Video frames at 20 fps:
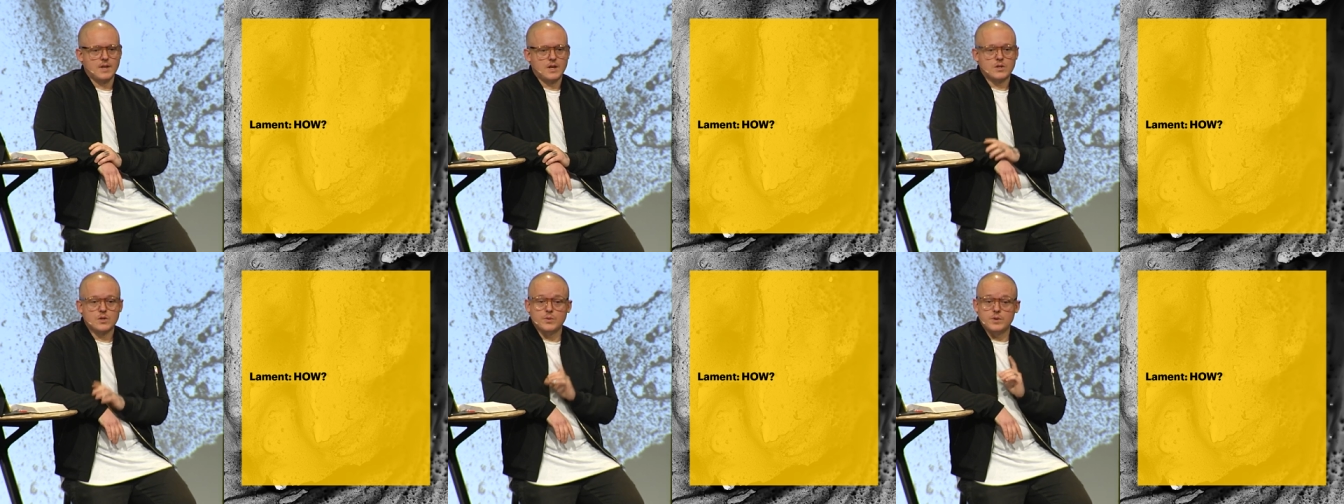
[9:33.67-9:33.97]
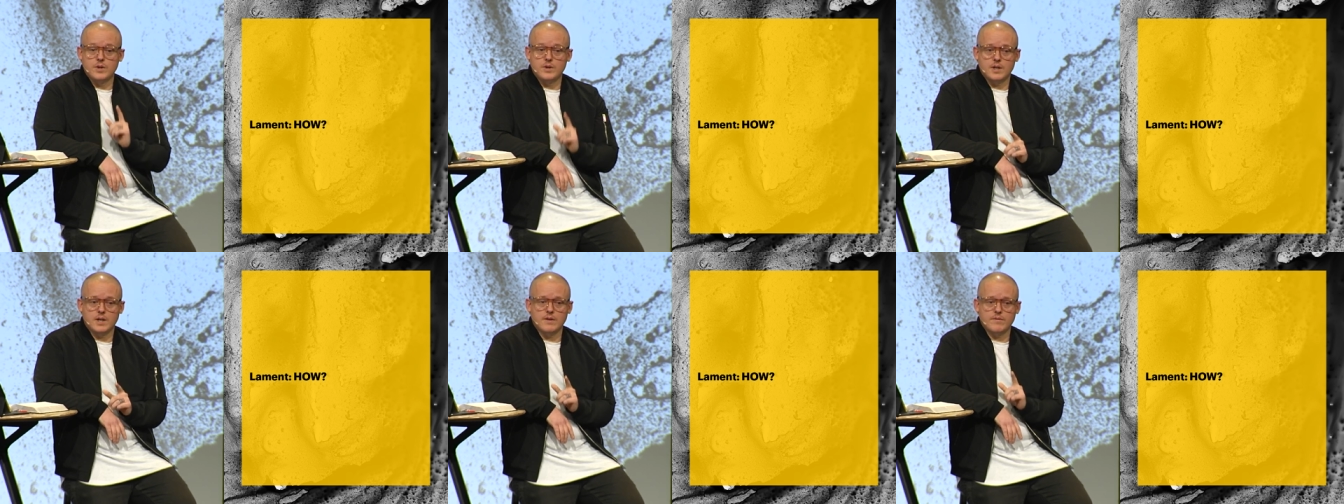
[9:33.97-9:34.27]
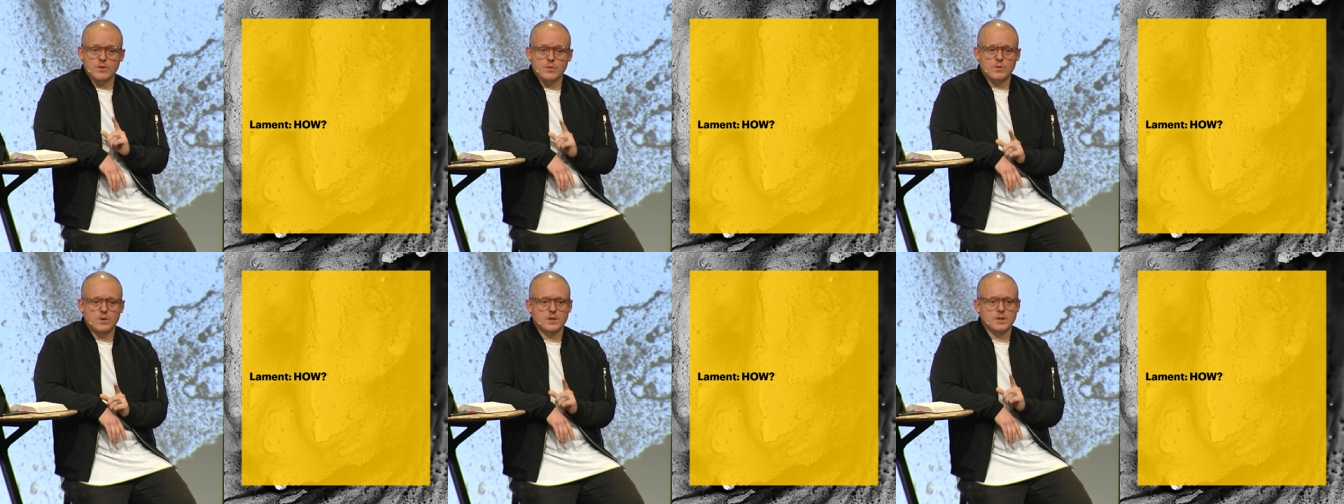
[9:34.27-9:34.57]
So when you think
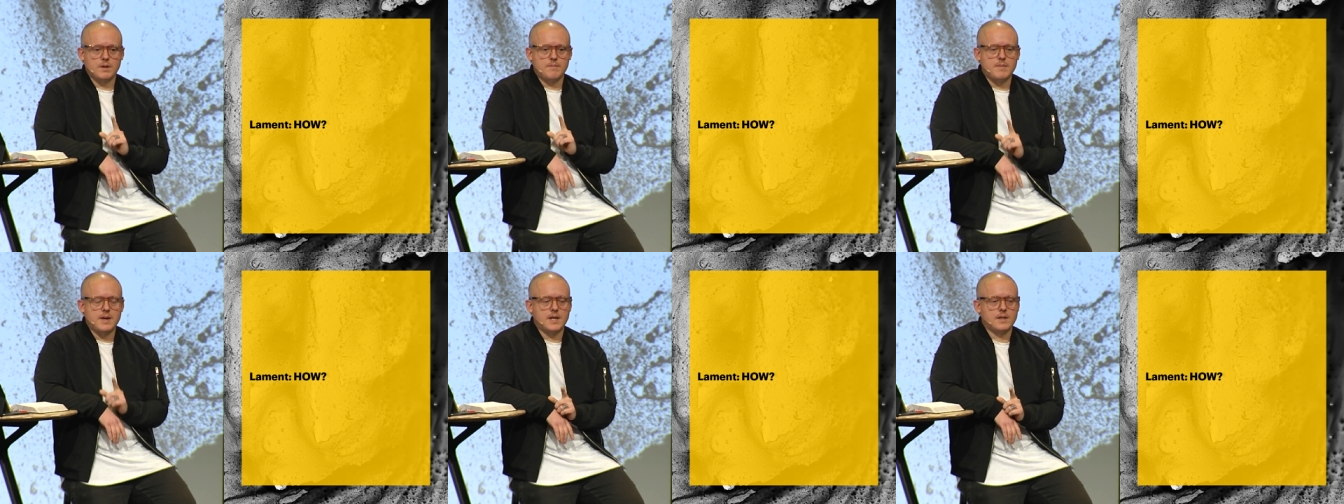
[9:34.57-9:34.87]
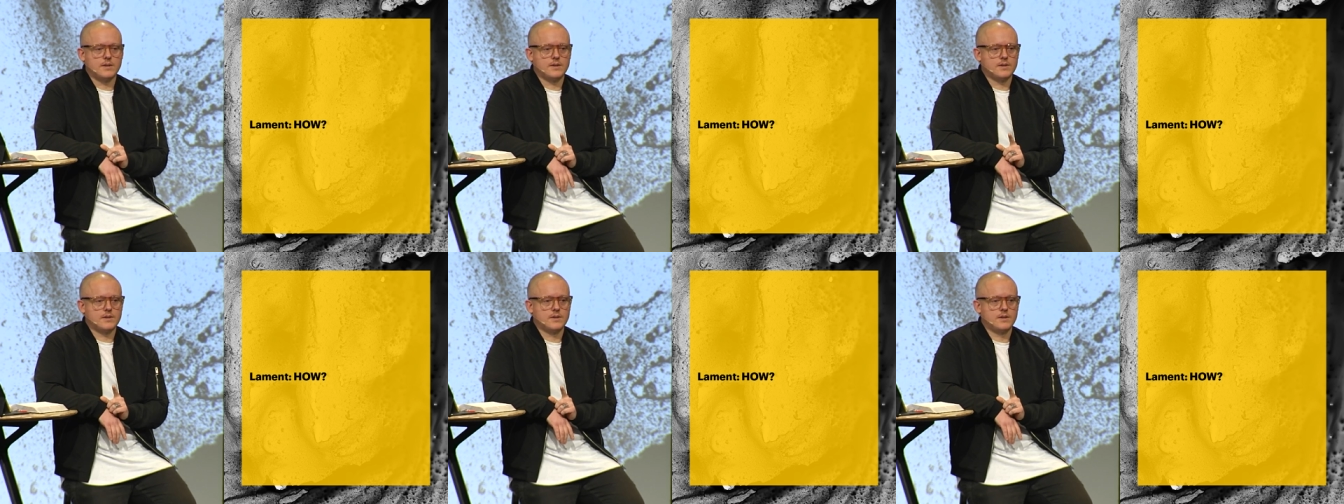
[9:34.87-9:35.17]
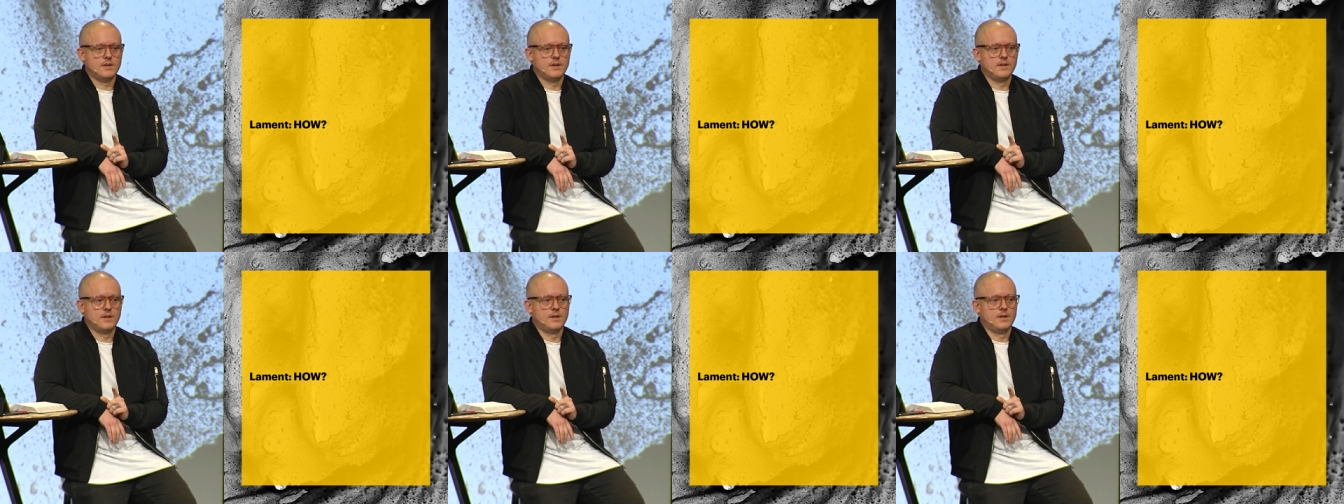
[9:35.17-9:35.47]
of the word
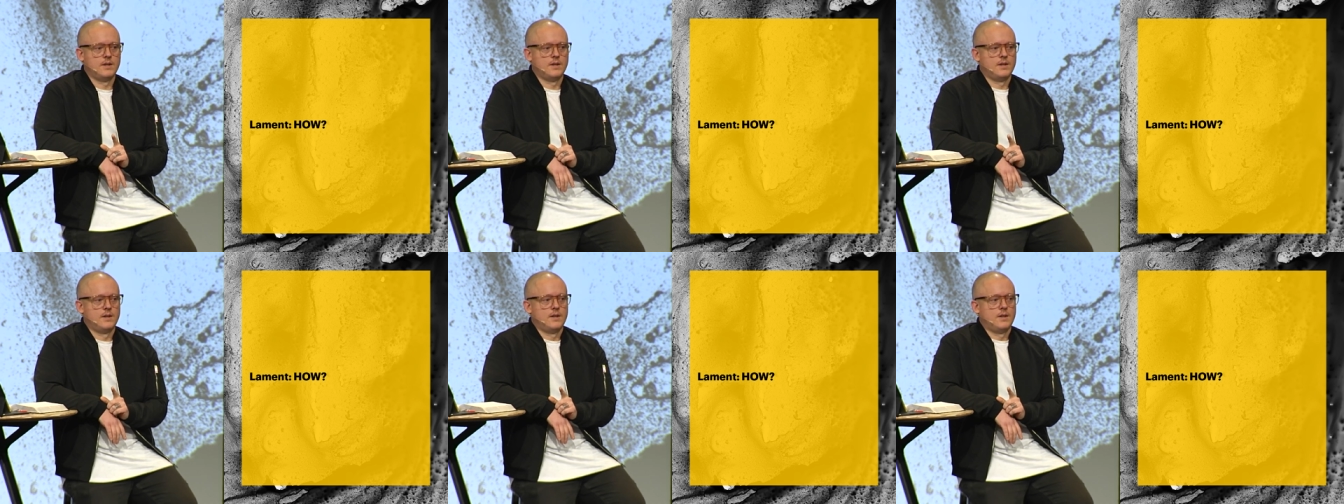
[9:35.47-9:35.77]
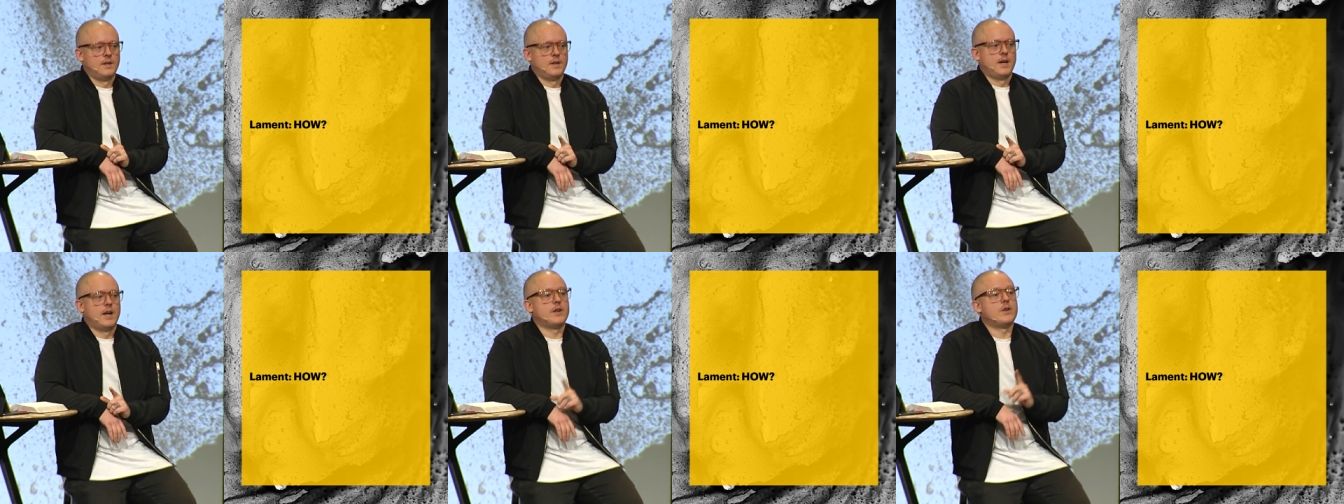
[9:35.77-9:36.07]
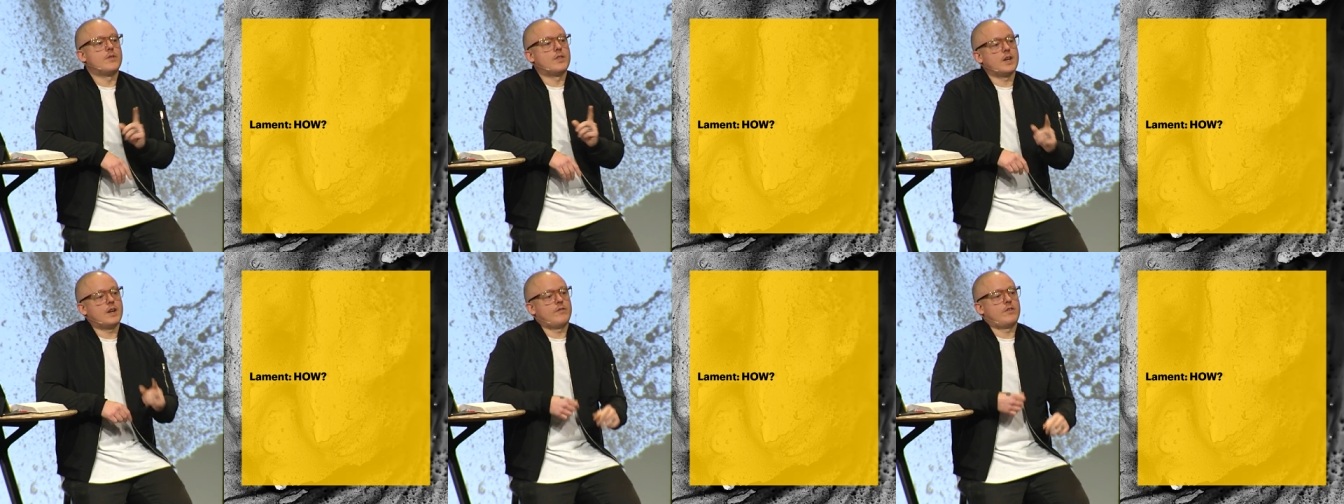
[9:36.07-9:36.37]
lament, and
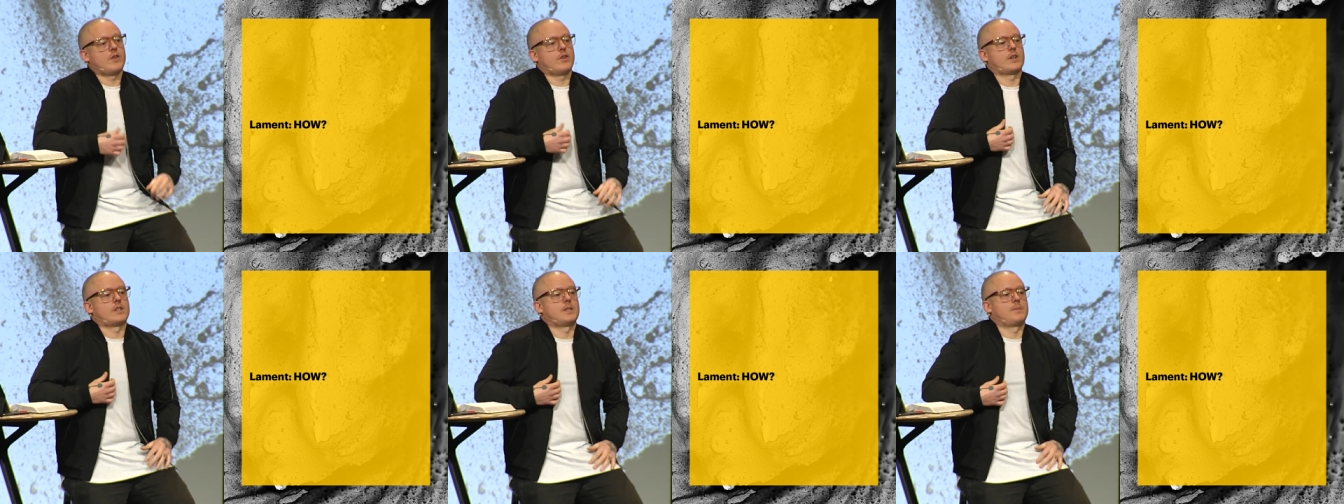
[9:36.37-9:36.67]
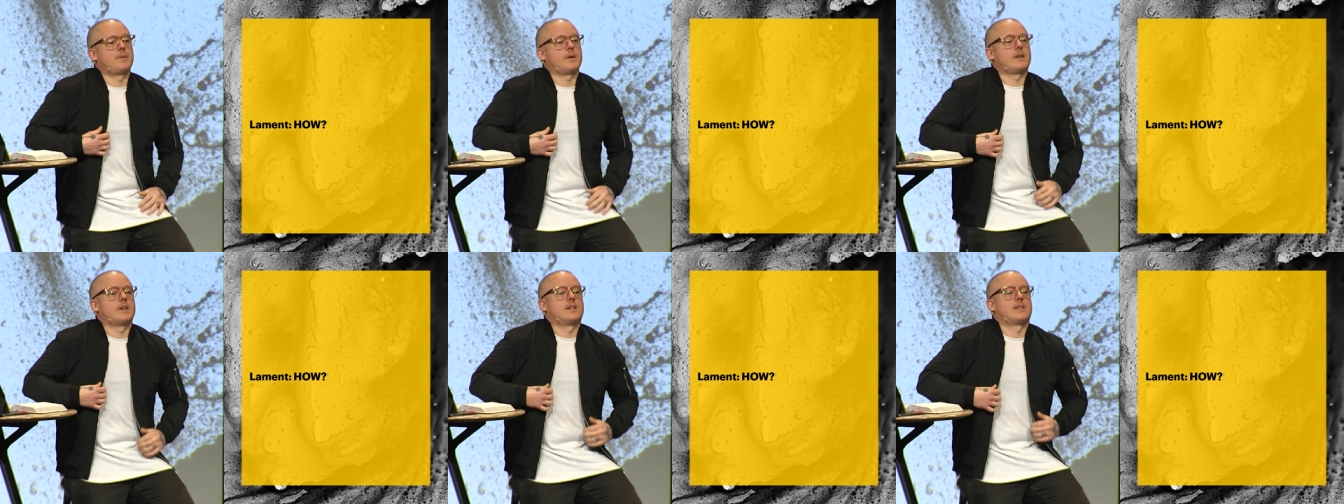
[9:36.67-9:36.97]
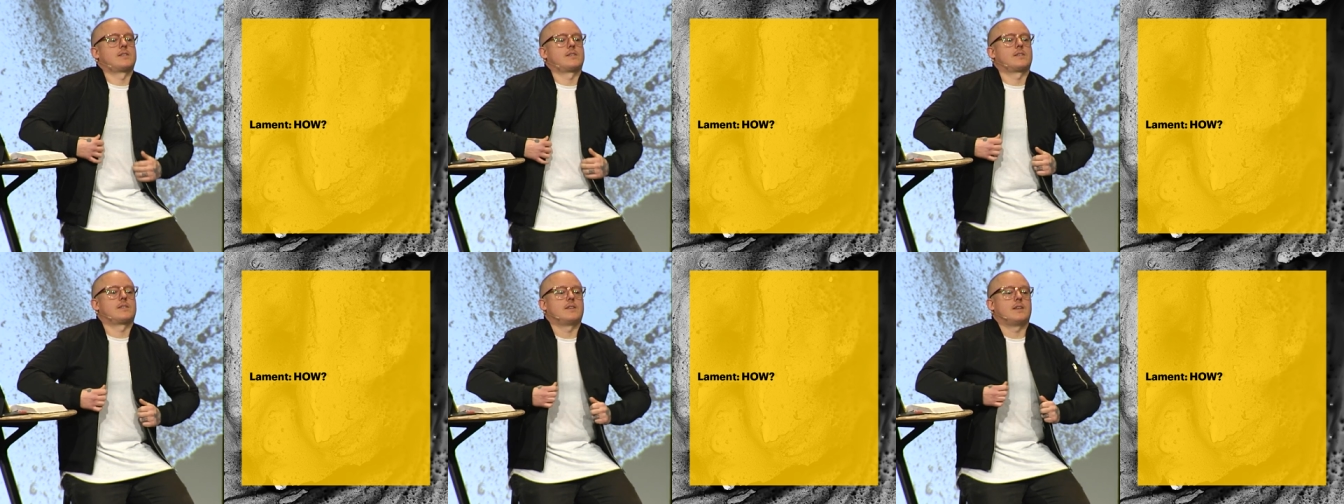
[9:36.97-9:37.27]
you think of your
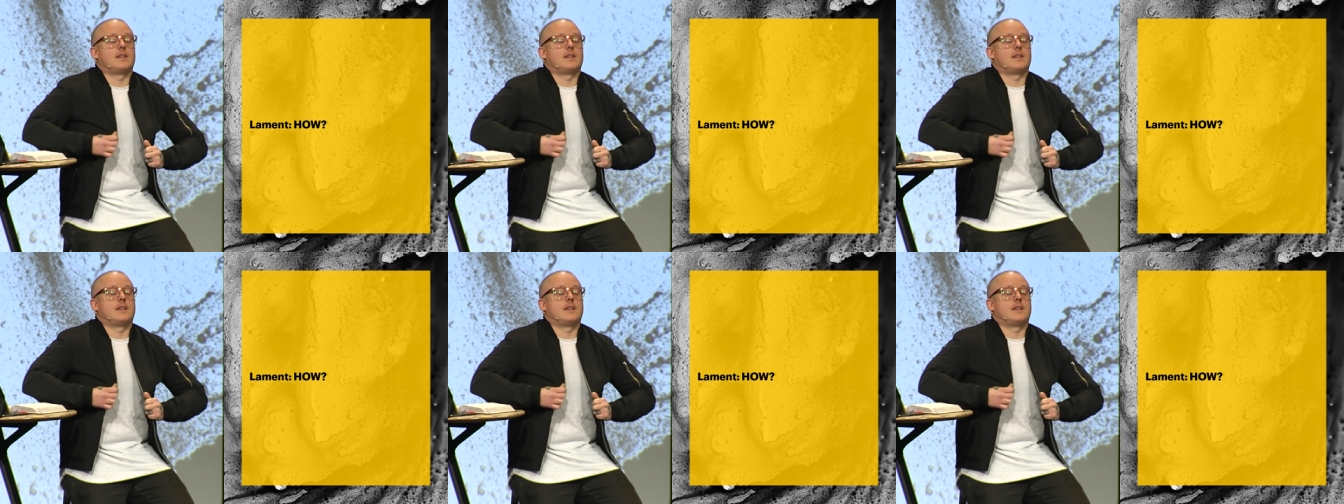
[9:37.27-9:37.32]
experience,